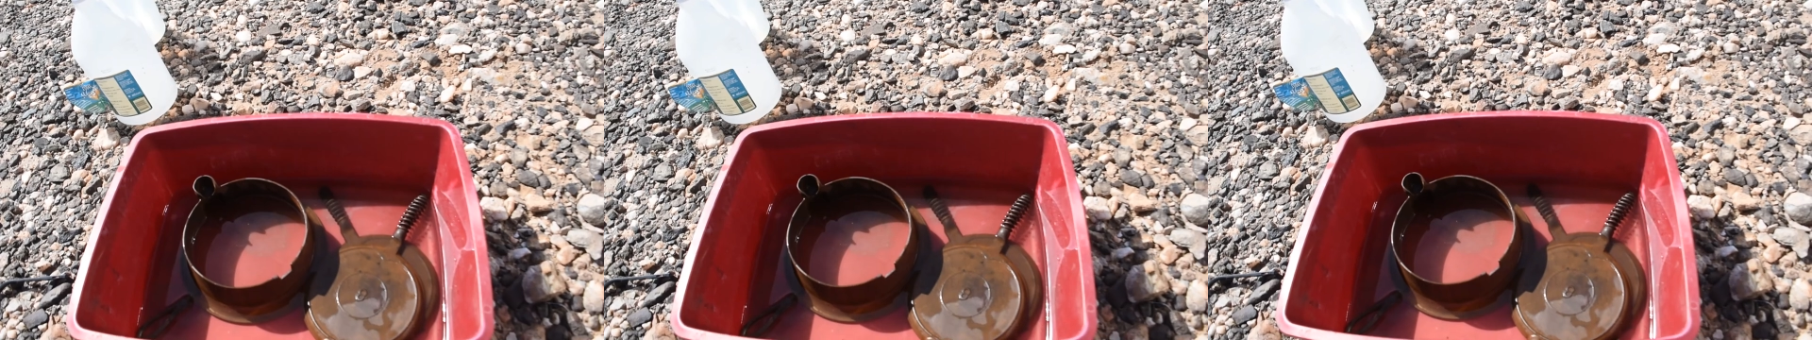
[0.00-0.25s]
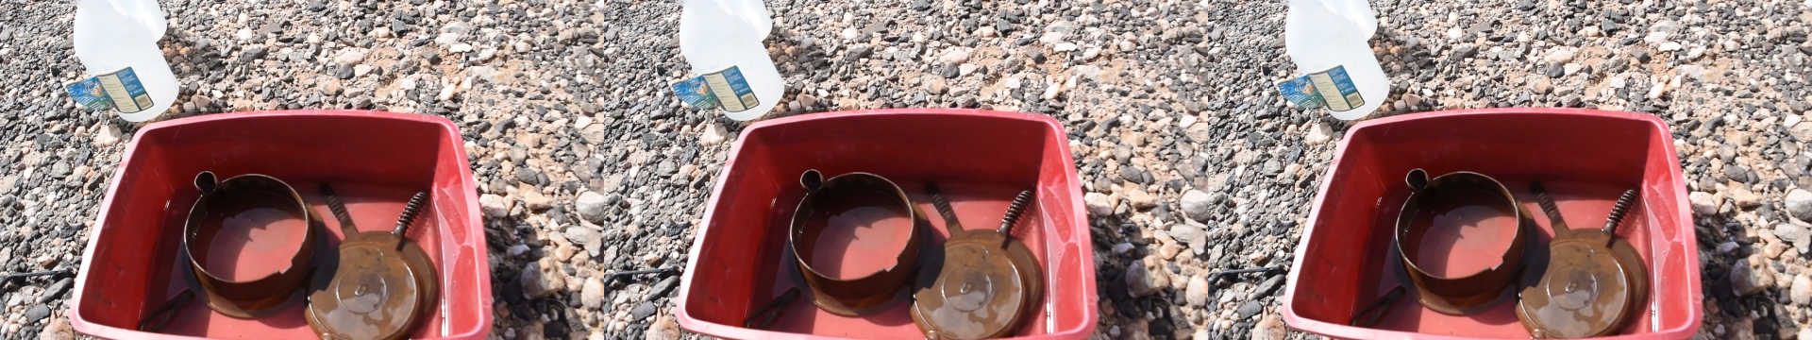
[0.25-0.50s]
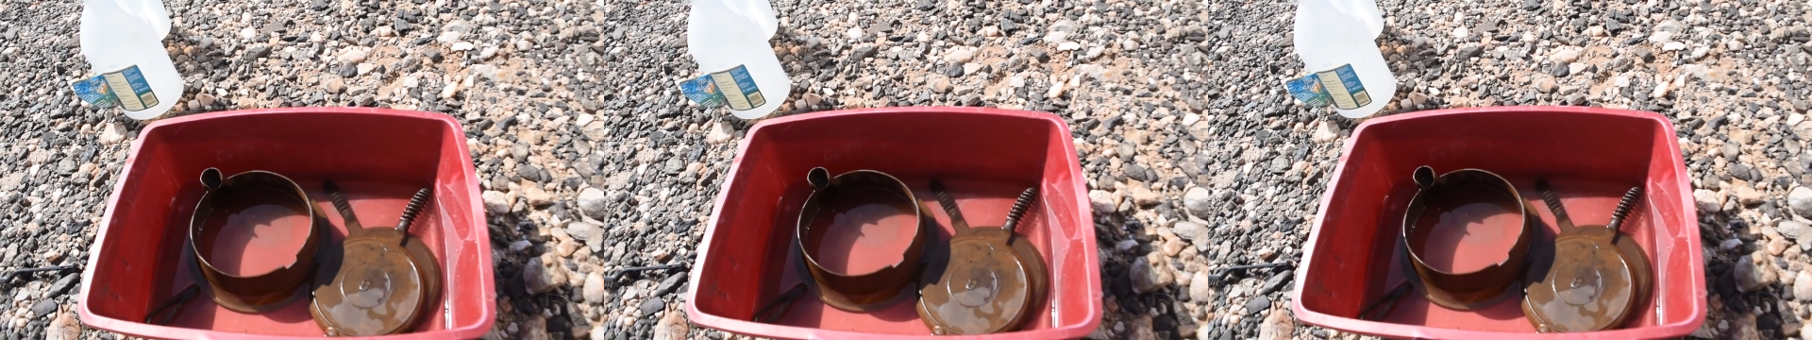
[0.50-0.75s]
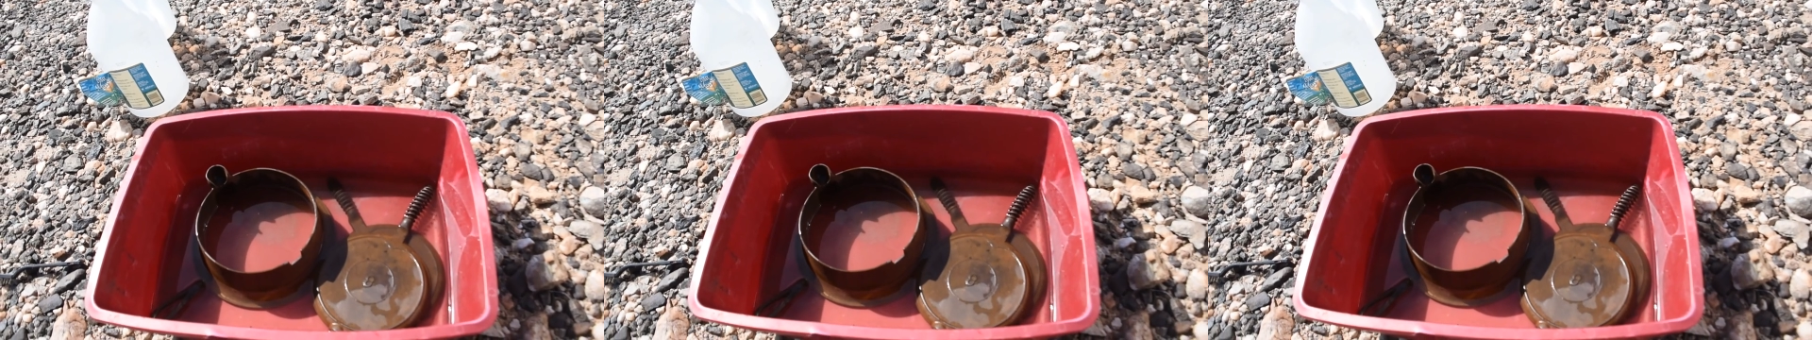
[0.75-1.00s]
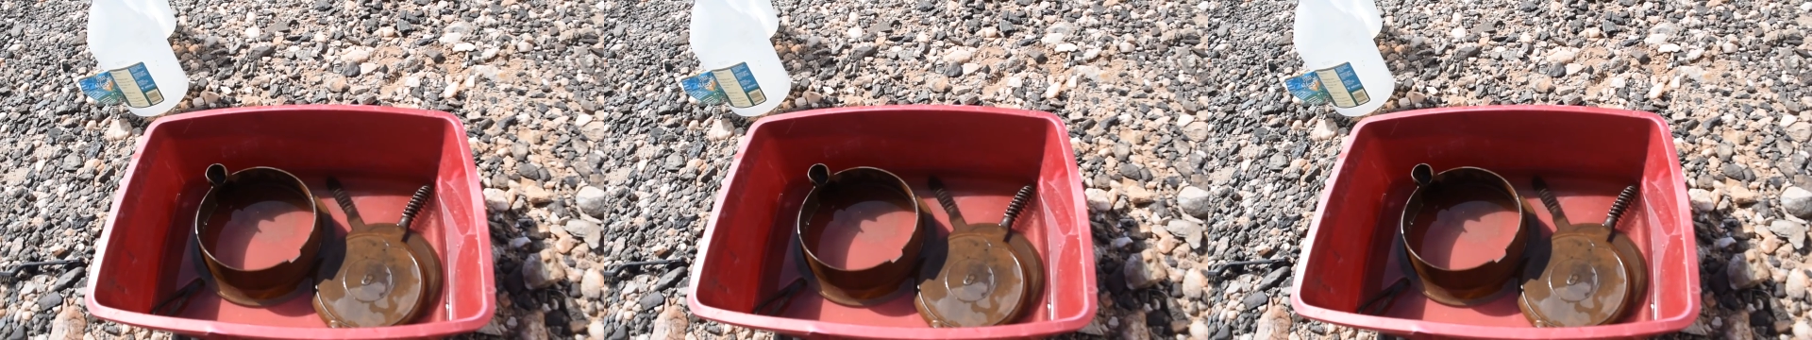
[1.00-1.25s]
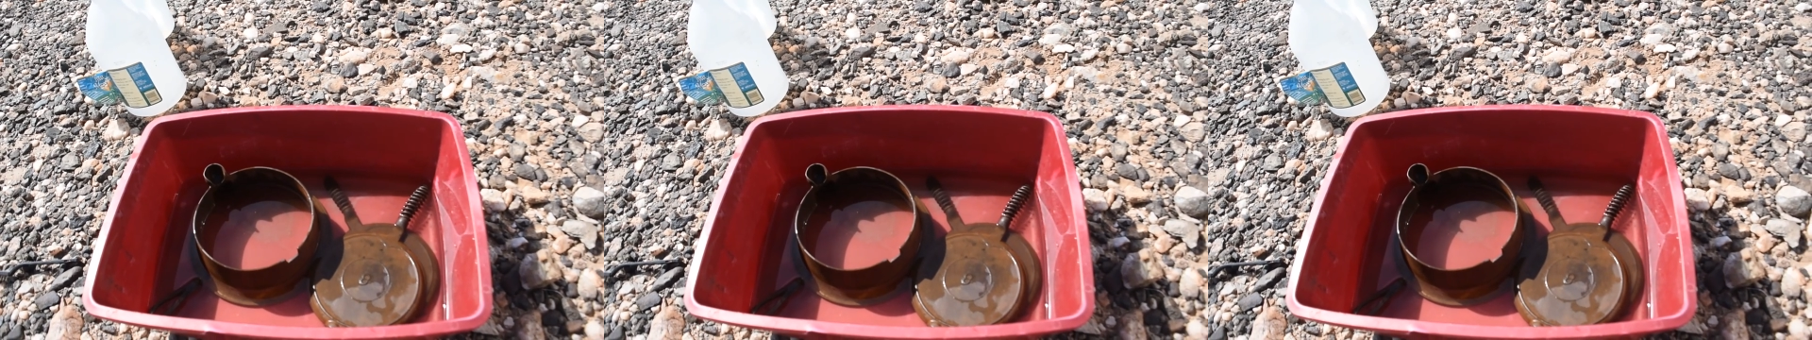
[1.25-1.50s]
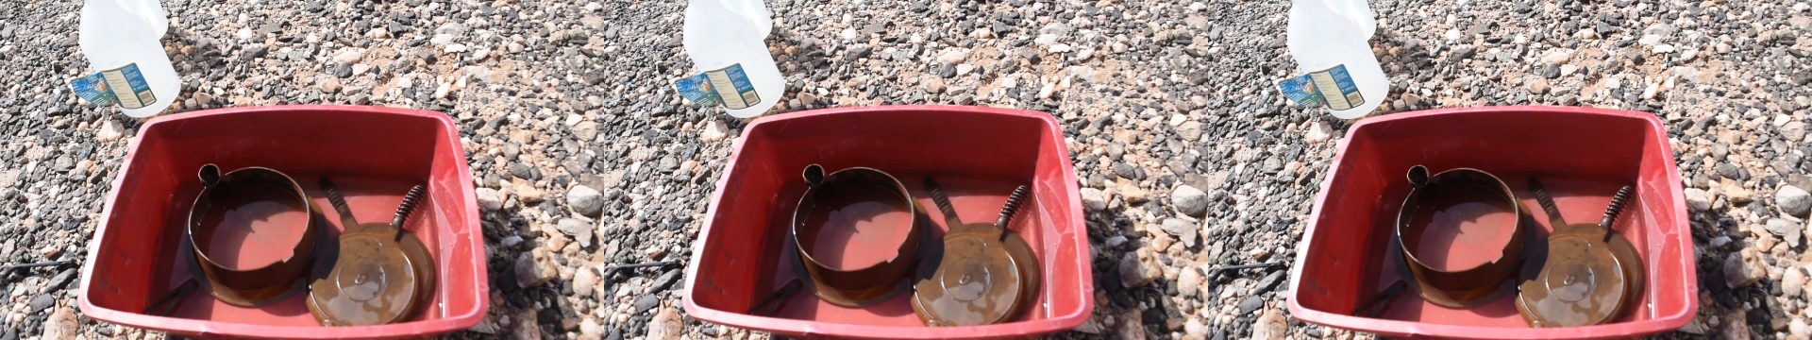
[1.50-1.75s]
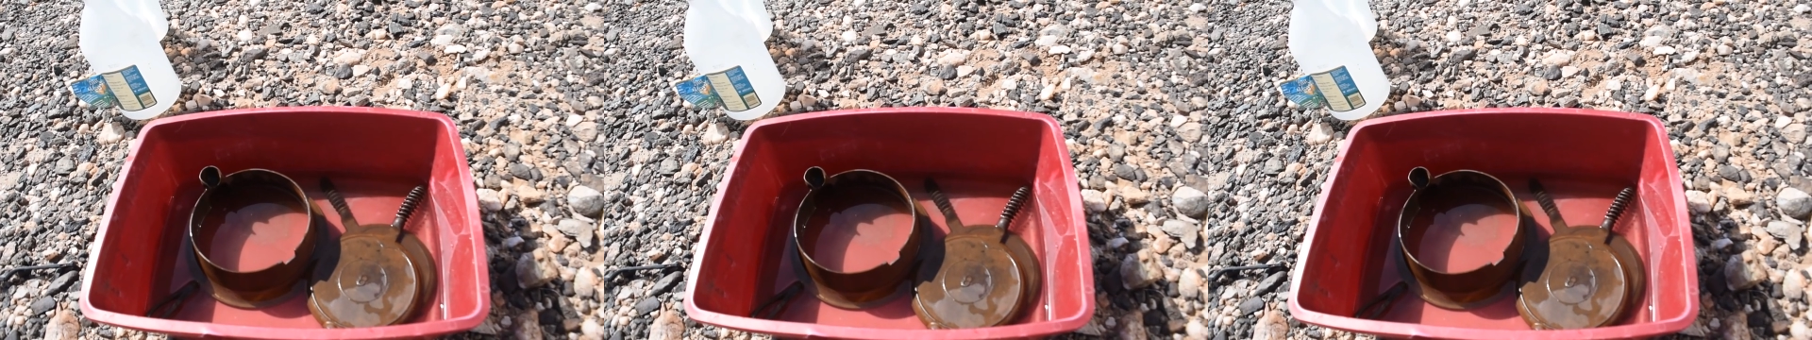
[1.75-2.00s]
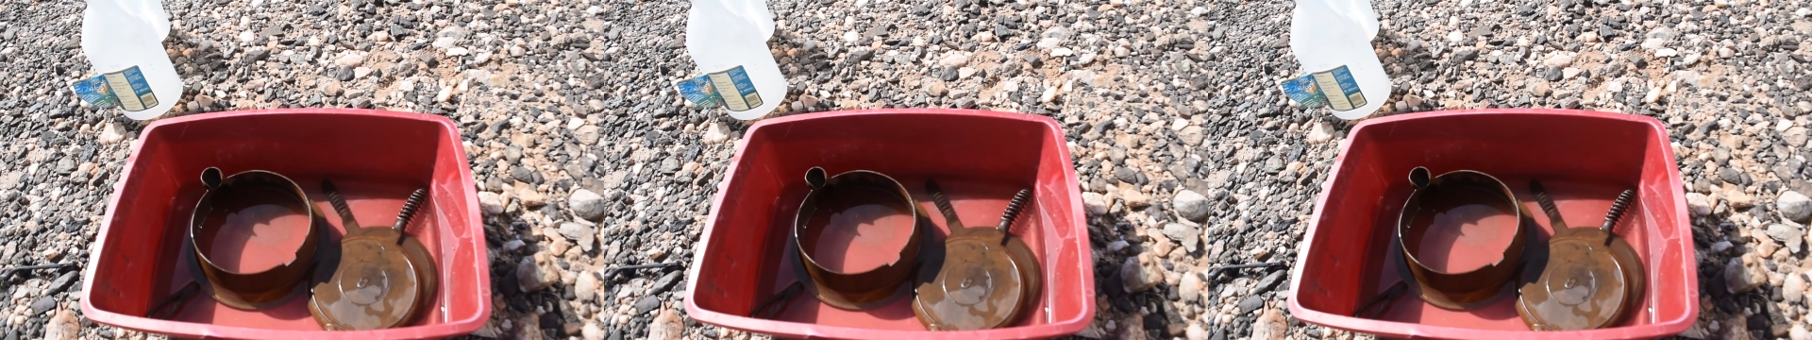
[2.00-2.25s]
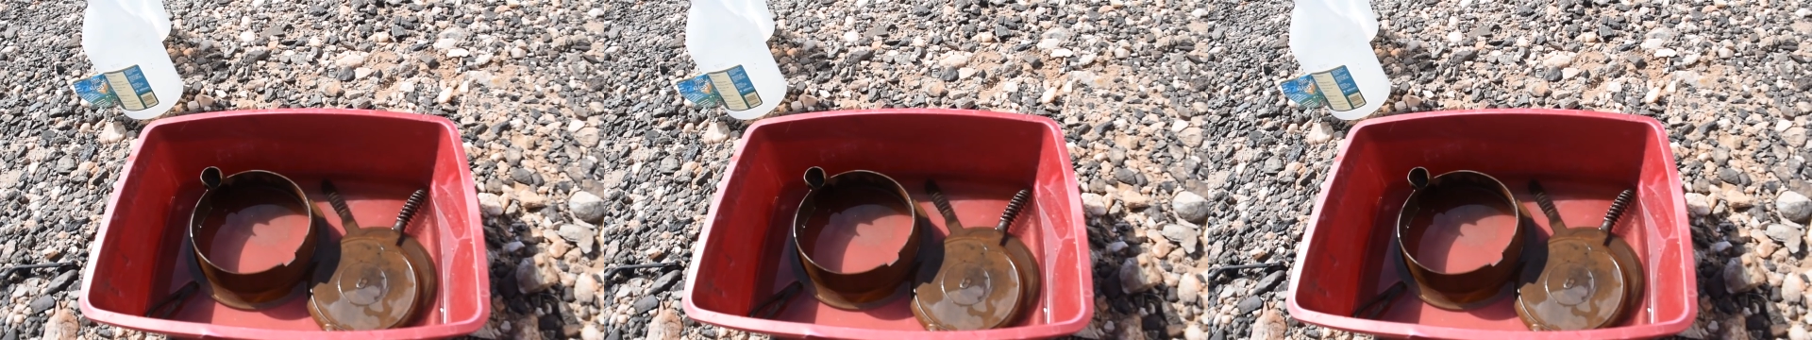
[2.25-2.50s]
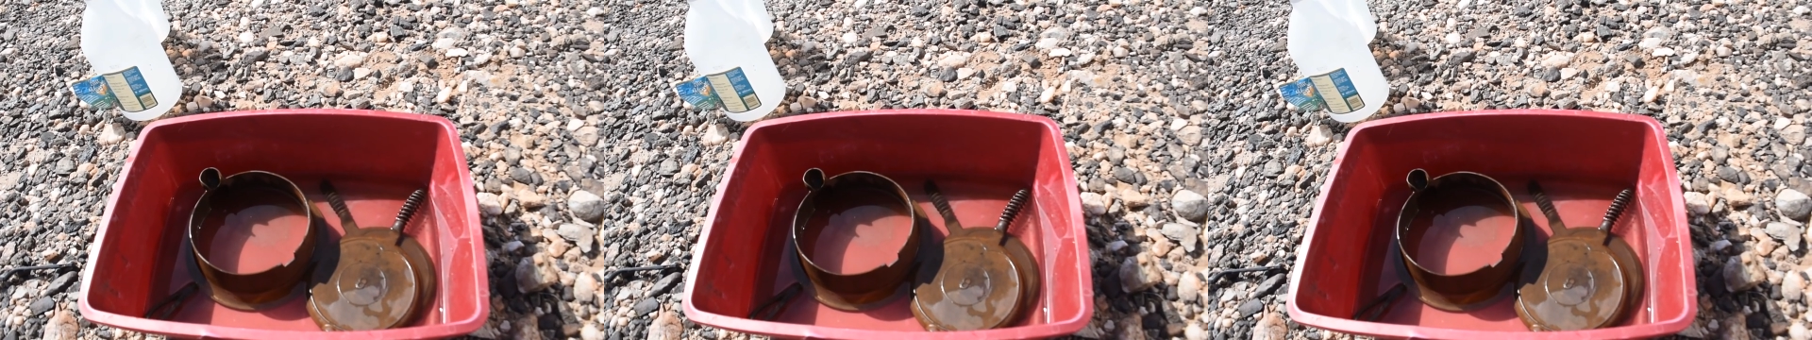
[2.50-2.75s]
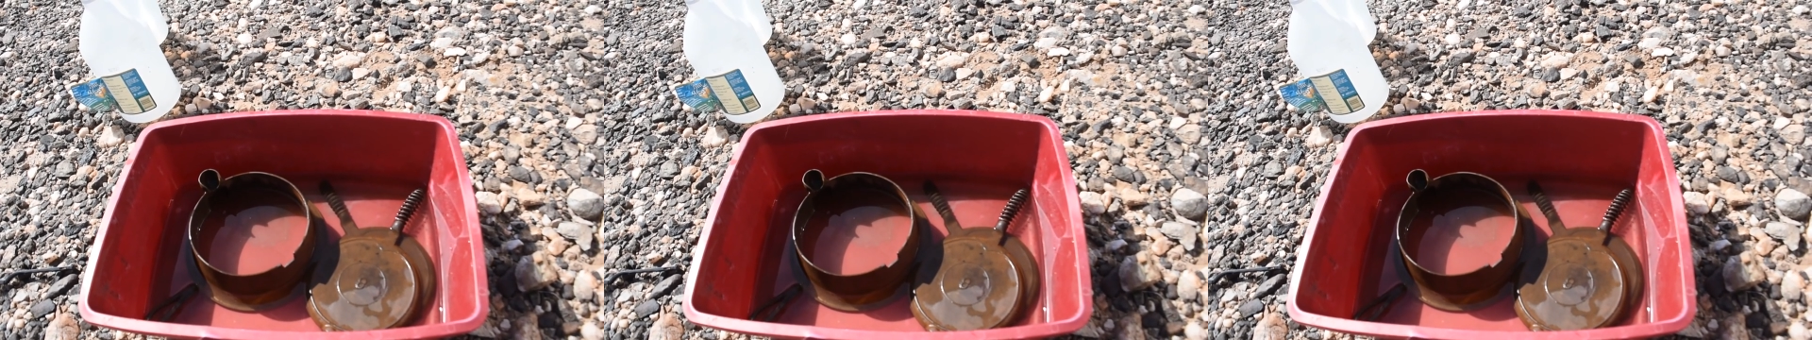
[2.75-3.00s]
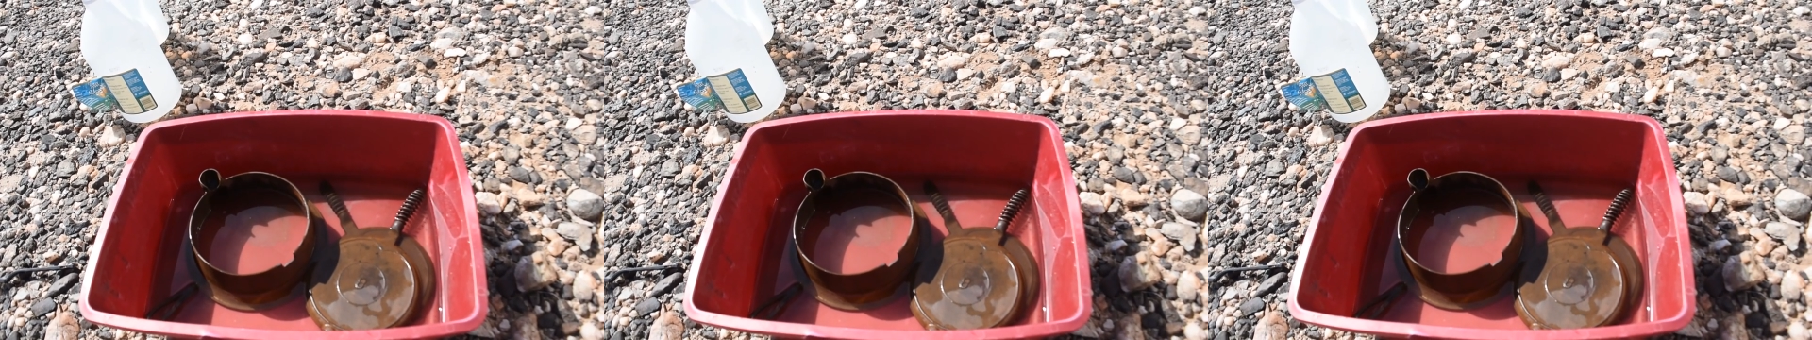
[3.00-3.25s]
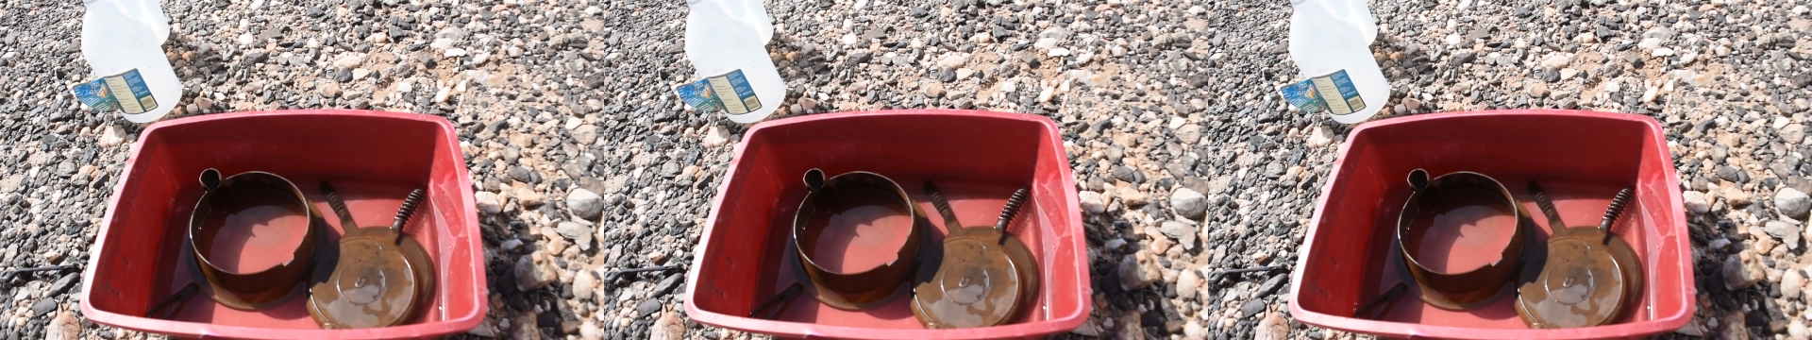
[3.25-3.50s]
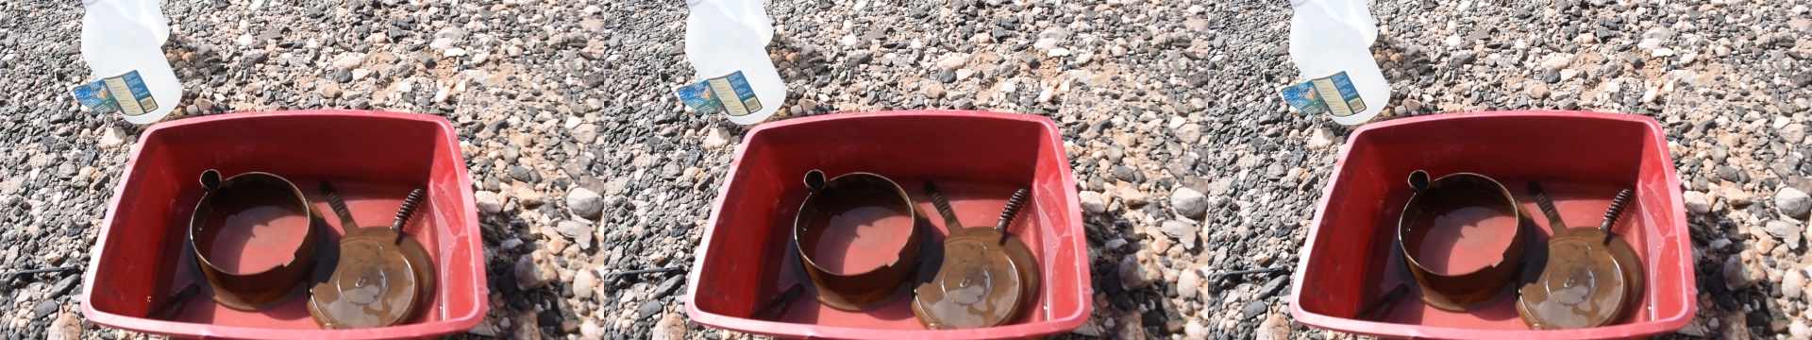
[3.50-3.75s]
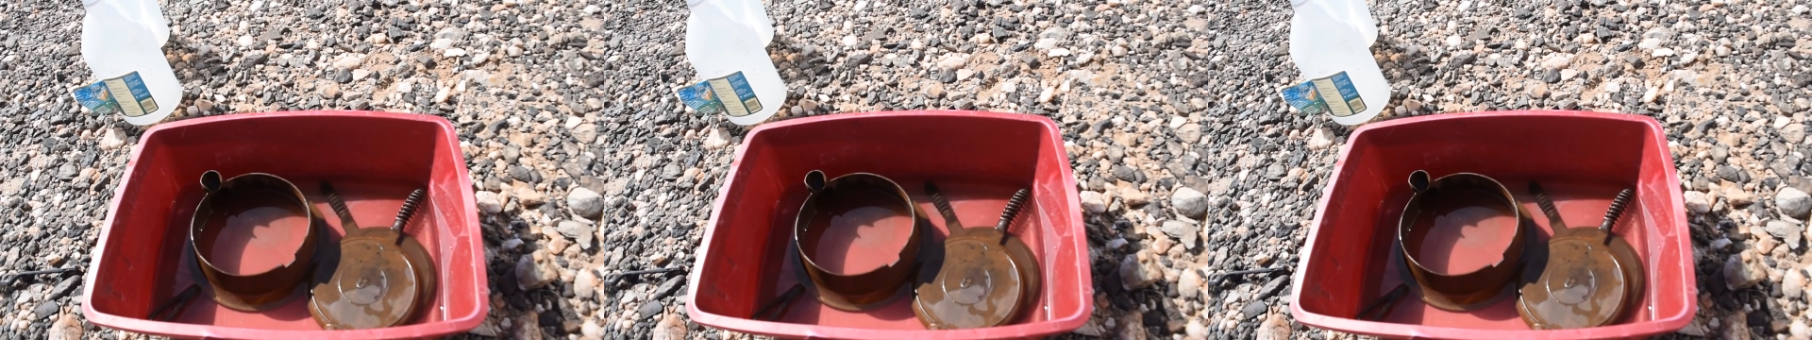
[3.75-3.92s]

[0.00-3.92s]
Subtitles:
No face is visible, so there are no lips to read.